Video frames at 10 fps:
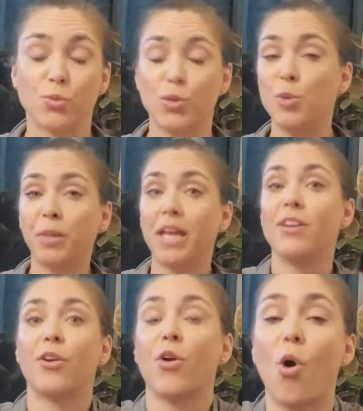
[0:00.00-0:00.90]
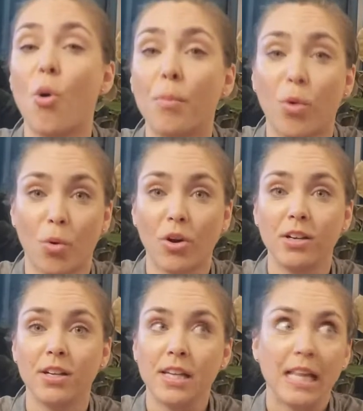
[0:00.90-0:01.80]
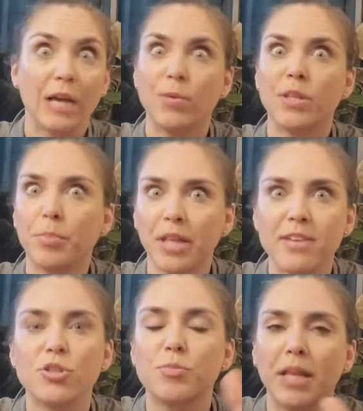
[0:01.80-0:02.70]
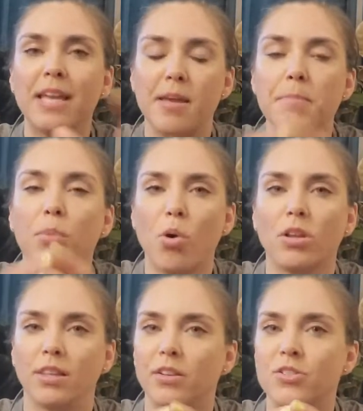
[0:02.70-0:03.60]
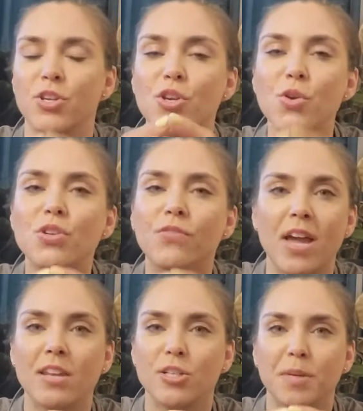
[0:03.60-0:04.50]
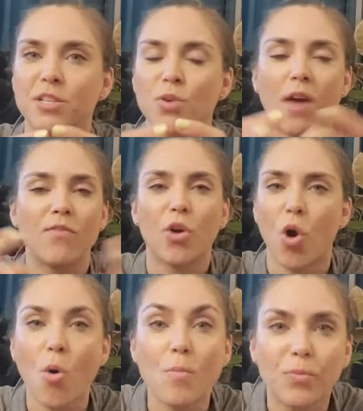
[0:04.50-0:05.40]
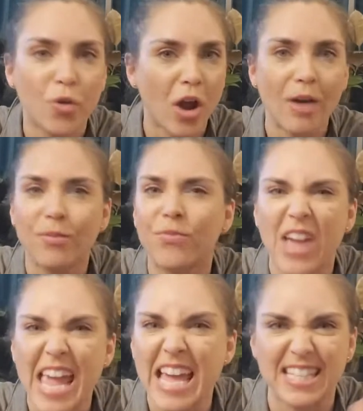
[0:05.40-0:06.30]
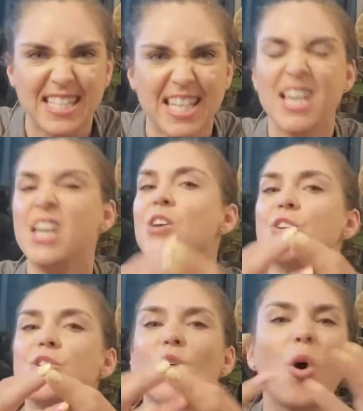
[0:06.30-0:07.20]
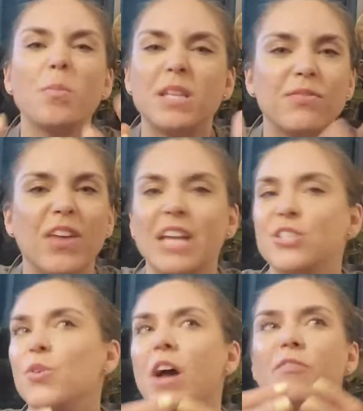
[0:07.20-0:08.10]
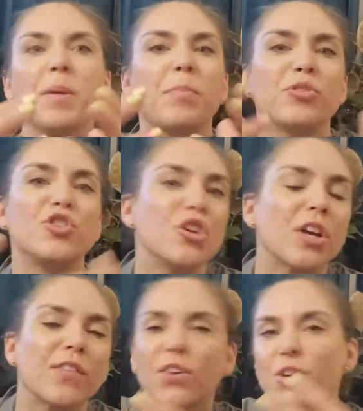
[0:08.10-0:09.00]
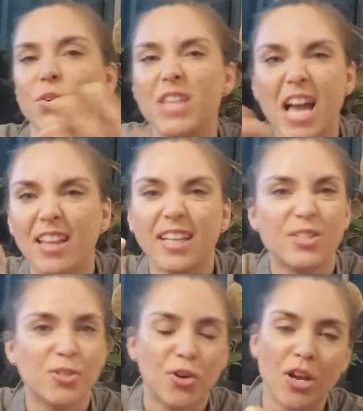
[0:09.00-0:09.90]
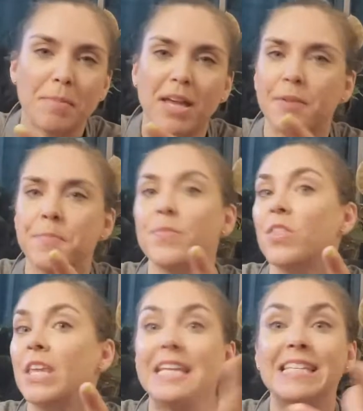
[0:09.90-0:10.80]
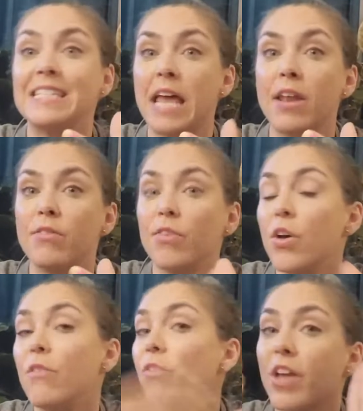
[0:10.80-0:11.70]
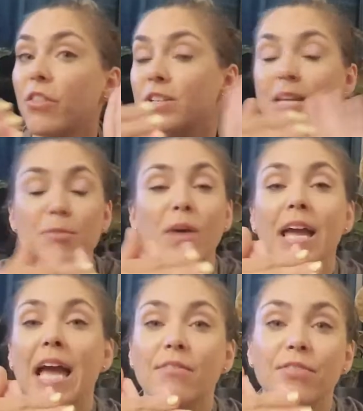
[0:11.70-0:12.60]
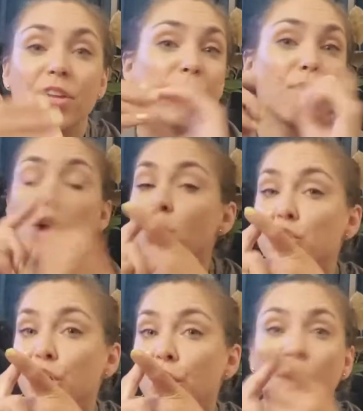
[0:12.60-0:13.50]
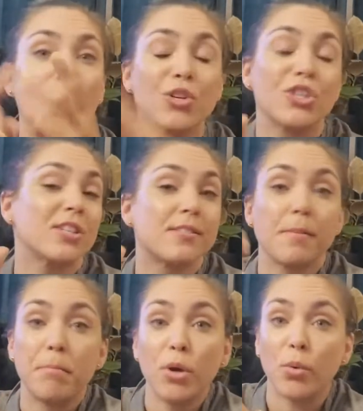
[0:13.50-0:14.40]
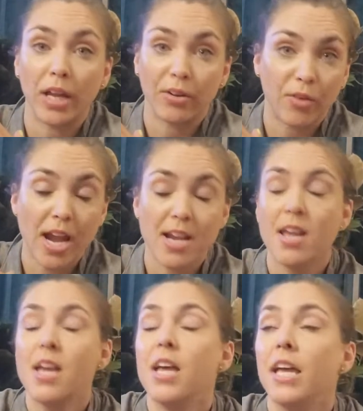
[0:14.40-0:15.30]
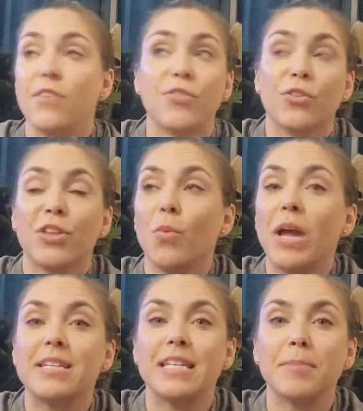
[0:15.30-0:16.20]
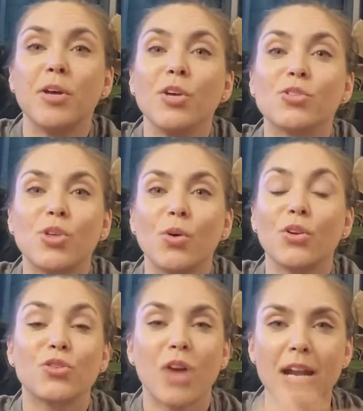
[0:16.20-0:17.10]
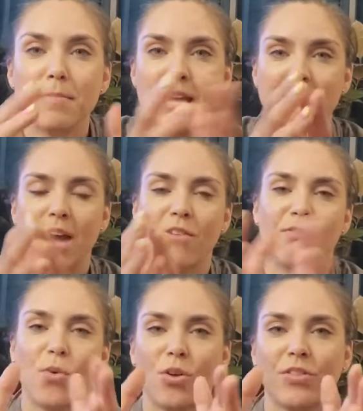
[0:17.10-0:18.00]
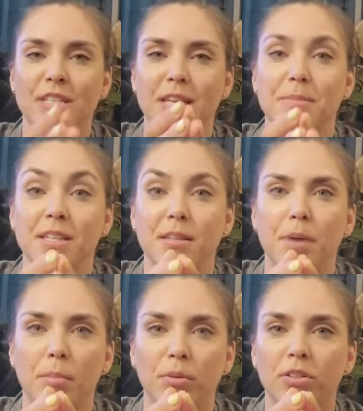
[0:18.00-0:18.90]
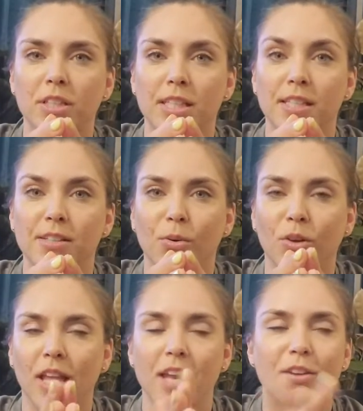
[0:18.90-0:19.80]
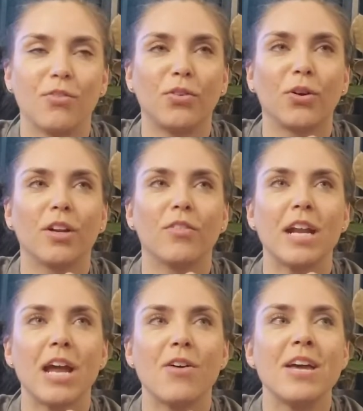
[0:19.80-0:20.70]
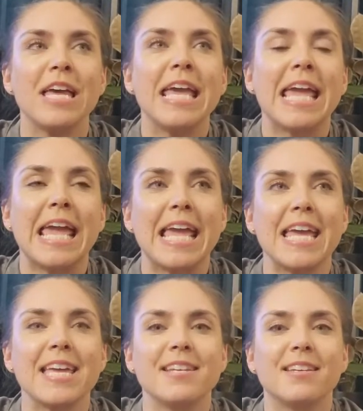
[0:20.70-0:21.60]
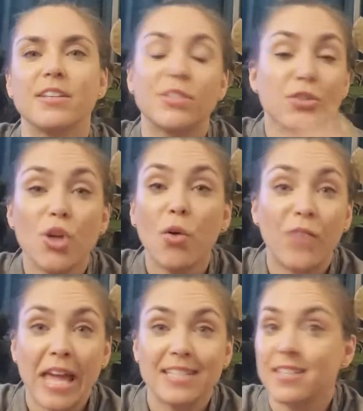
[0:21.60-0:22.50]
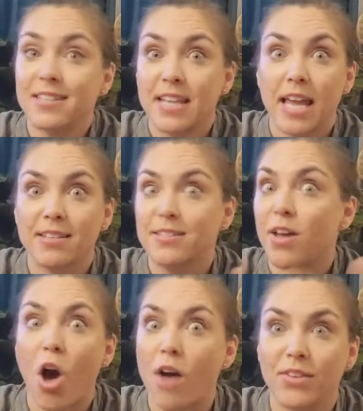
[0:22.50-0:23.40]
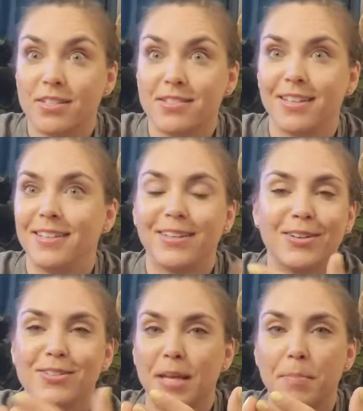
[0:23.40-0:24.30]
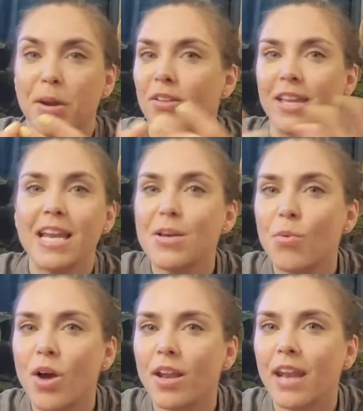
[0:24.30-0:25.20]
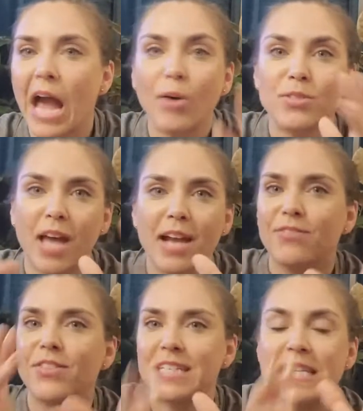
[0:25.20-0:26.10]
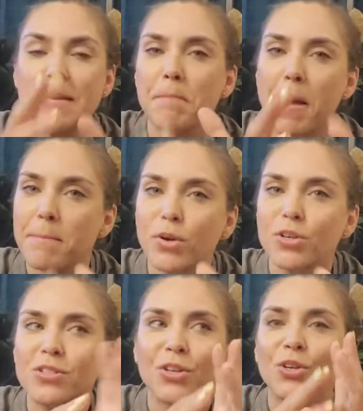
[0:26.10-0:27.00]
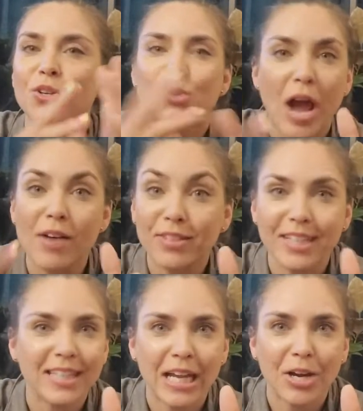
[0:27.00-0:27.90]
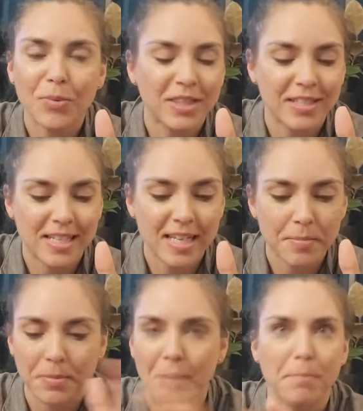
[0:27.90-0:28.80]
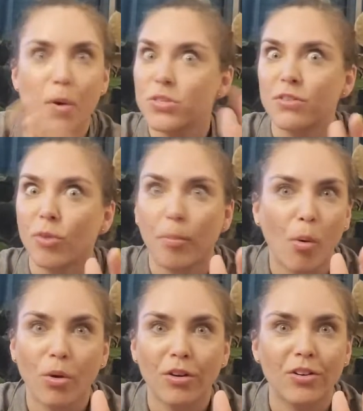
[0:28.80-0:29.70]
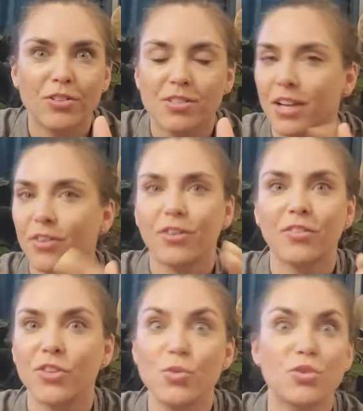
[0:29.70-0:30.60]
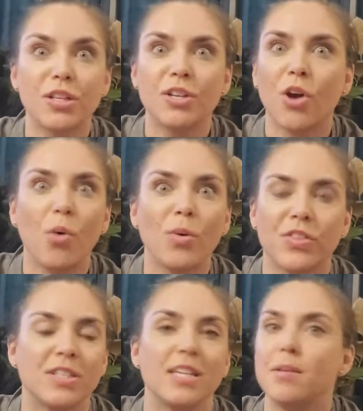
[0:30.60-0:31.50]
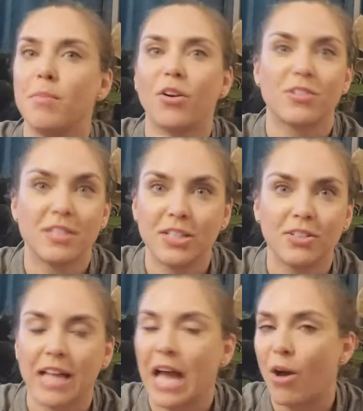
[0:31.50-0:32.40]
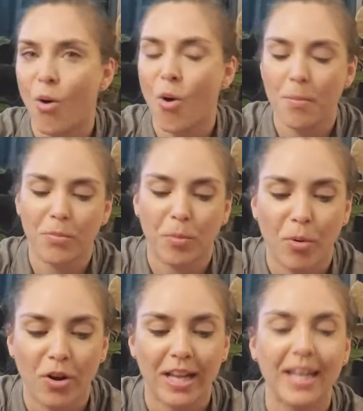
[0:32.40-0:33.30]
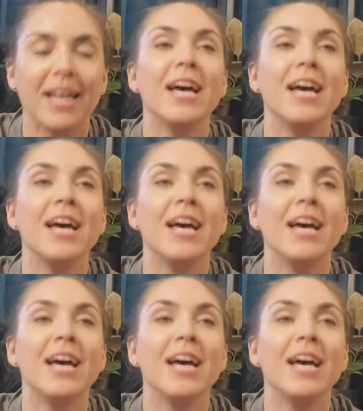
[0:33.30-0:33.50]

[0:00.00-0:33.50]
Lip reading: When you play at your home court, like when the Blazers play in Portland, there's a huge advantage because you have your home crowd fans, your home team fans. You have people cheering for you, yelling, screaming, instead of for the other team, you might have either no cheering or just some booing, right? If you're the away team. So they're trying to make that for the teams in the bubble in Orlando, Florida right now. And because there's no fans in the stands, obviously. There's like barely anyone outside of the team members traveling there with the team. Like most of the reporters that are usually go with the team are still at home reporting.